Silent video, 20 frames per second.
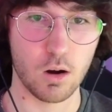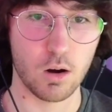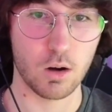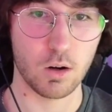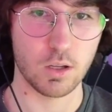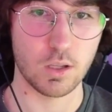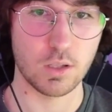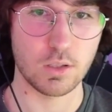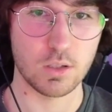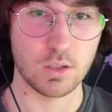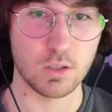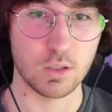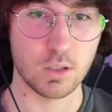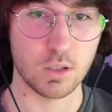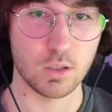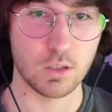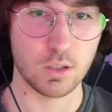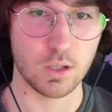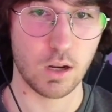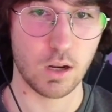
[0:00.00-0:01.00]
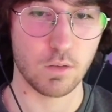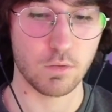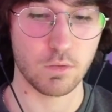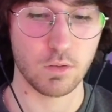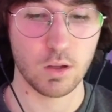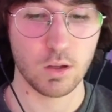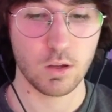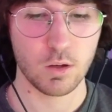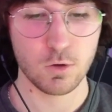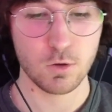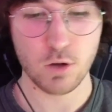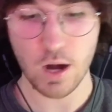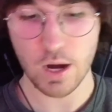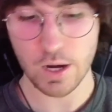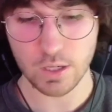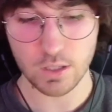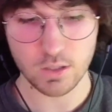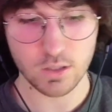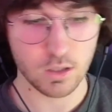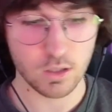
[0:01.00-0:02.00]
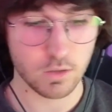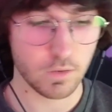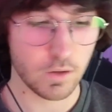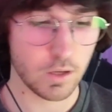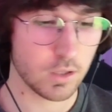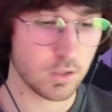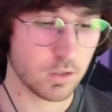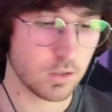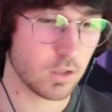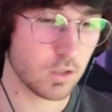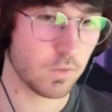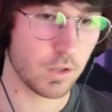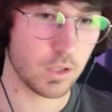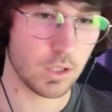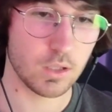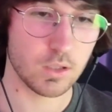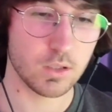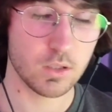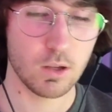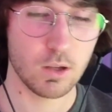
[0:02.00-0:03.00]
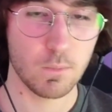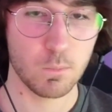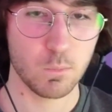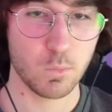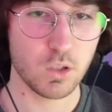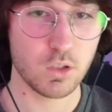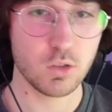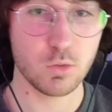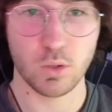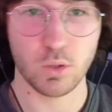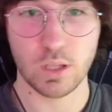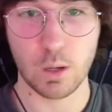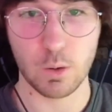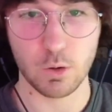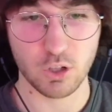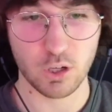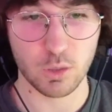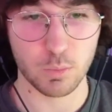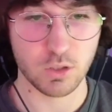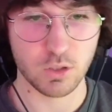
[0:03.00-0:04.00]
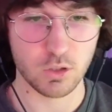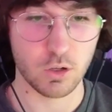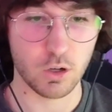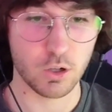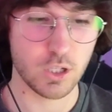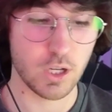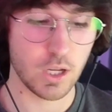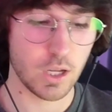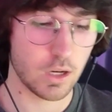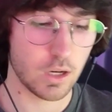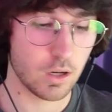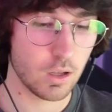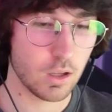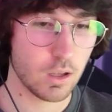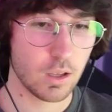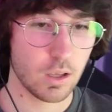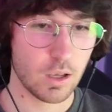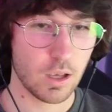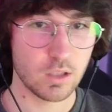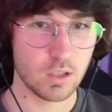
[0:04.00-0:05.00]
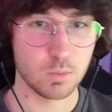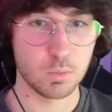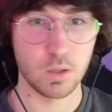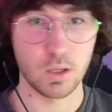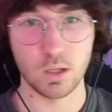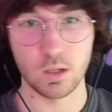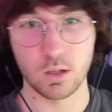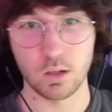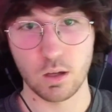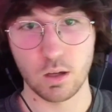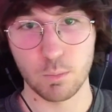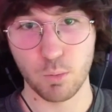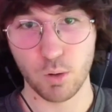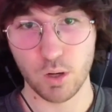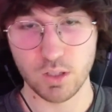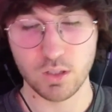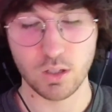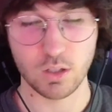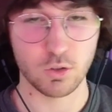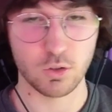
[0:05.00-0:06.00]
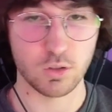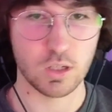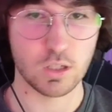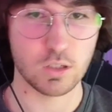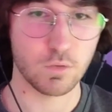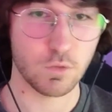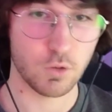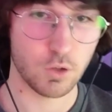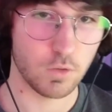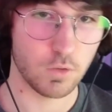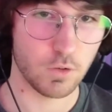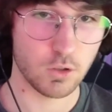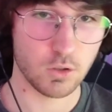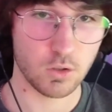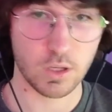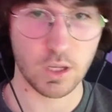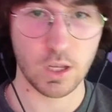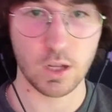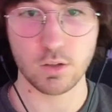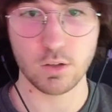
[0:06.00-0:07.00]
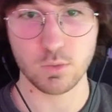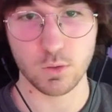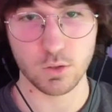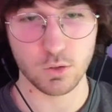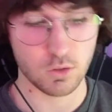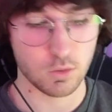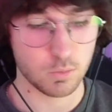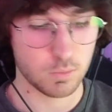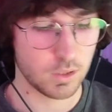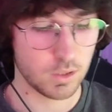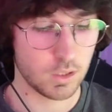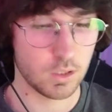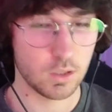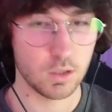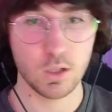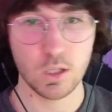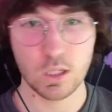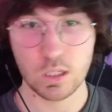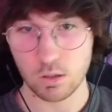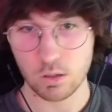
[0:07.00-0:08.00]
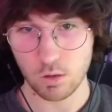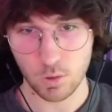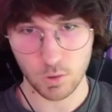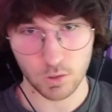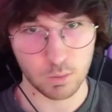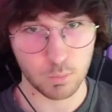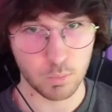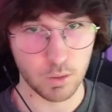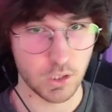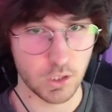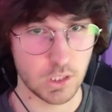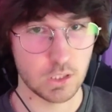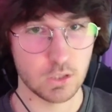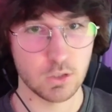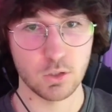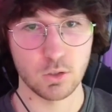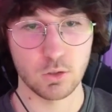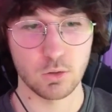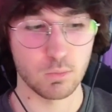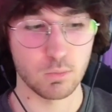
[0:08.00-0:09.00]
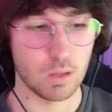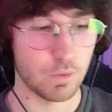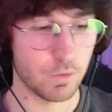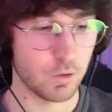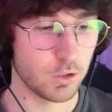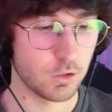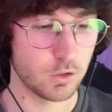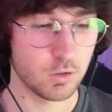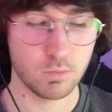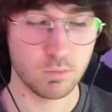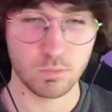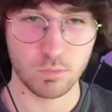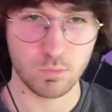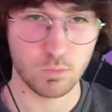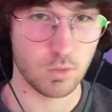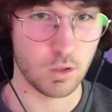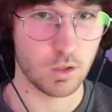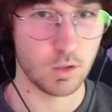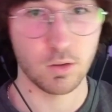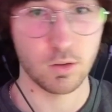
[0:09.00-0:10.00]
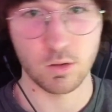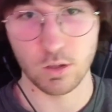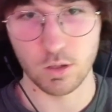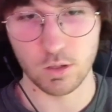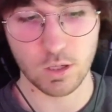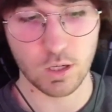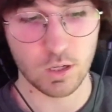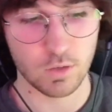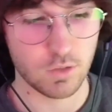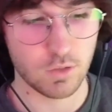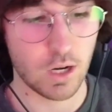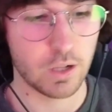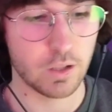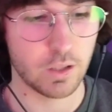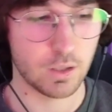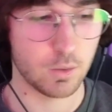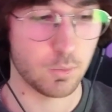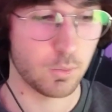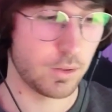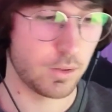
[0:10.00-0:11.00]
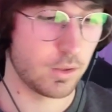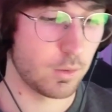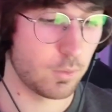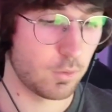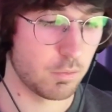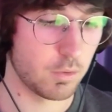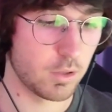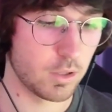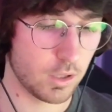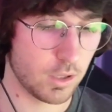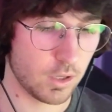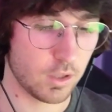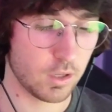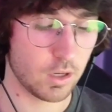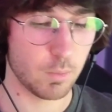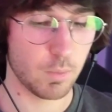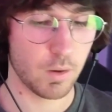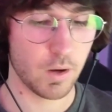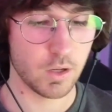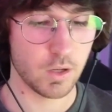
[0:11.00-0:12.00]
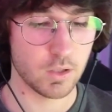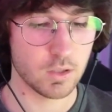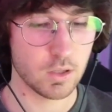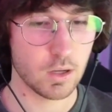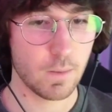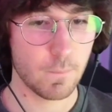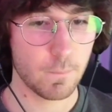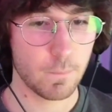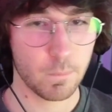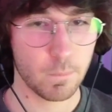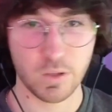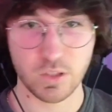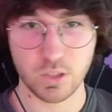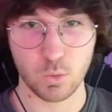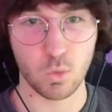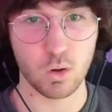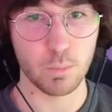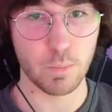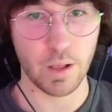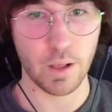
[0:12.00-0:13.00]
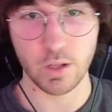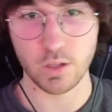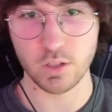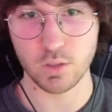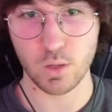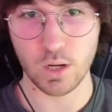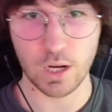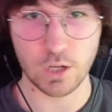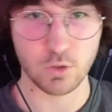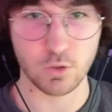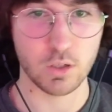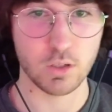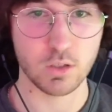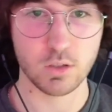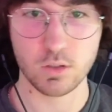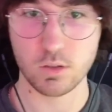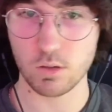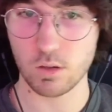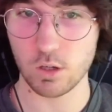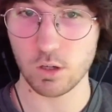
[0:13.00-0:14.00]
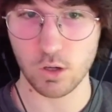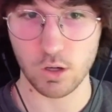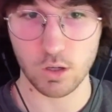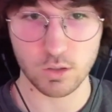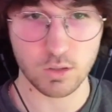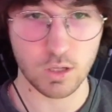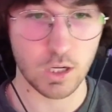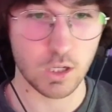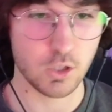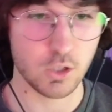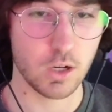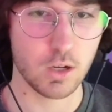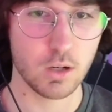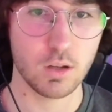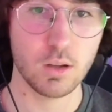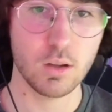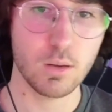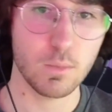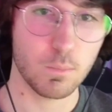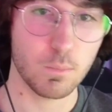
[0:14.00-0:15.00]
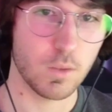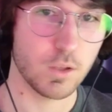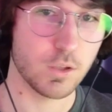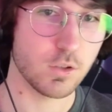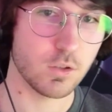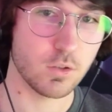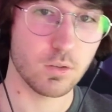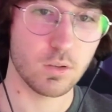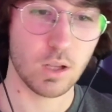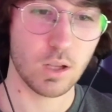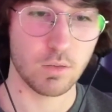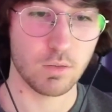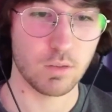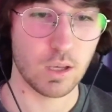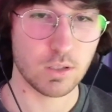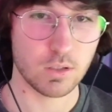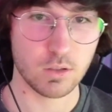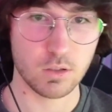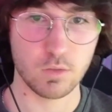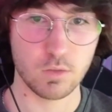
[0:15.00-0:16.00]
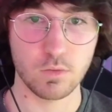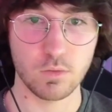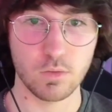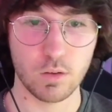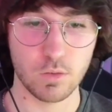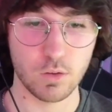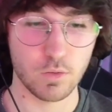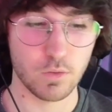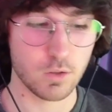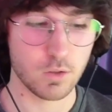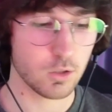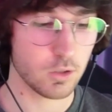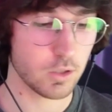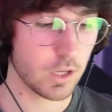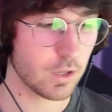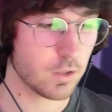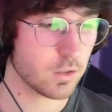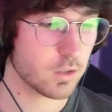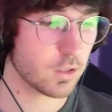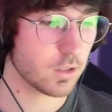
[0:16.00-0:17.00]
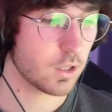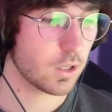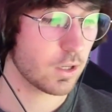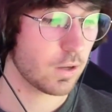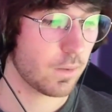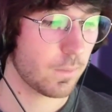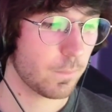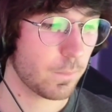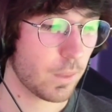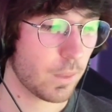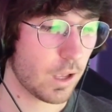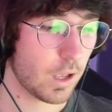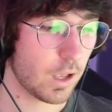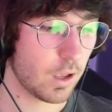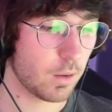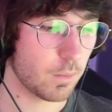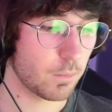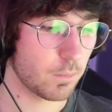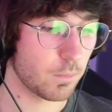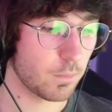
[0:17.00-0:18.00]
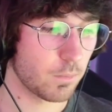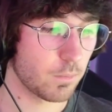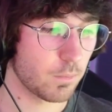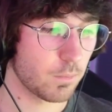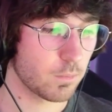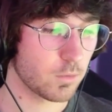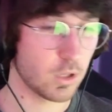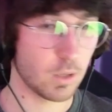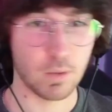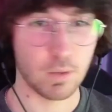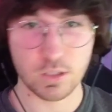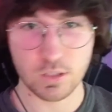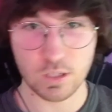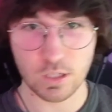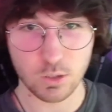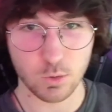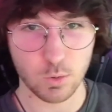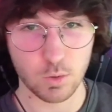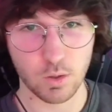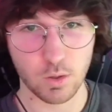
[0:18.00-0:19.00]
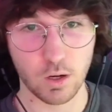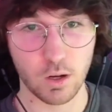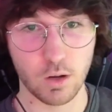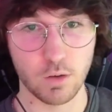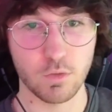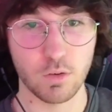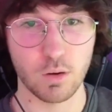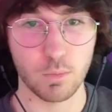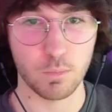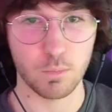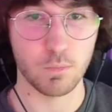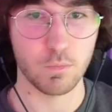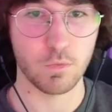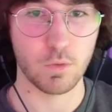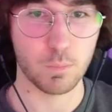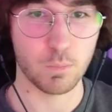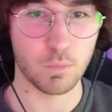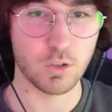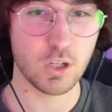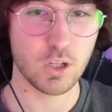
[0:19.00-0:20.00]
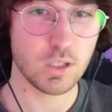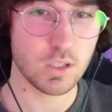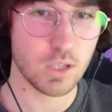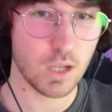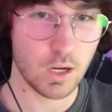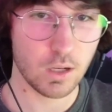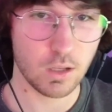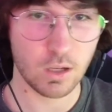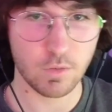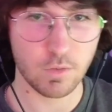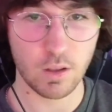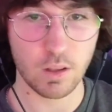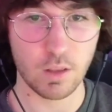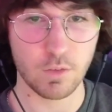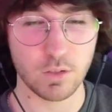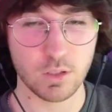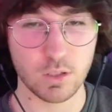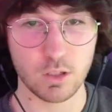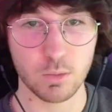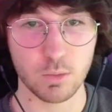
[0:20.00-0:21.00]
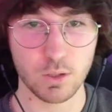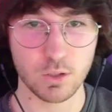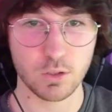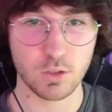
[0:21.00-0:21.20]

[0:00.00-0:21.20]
easy to kind of track and incentivize and stuff like this. This is really how we're trying to position our chain as being a point of centralization for universal accounts, which ultimately are the ability to leverage the kind of tagline that we've been kind of thinking about is basically one balance, one address across any chain. This is kind of the essence of universal accounts. So yeah, that's a quick rundown from the chain side and kind of how that fits into the picture.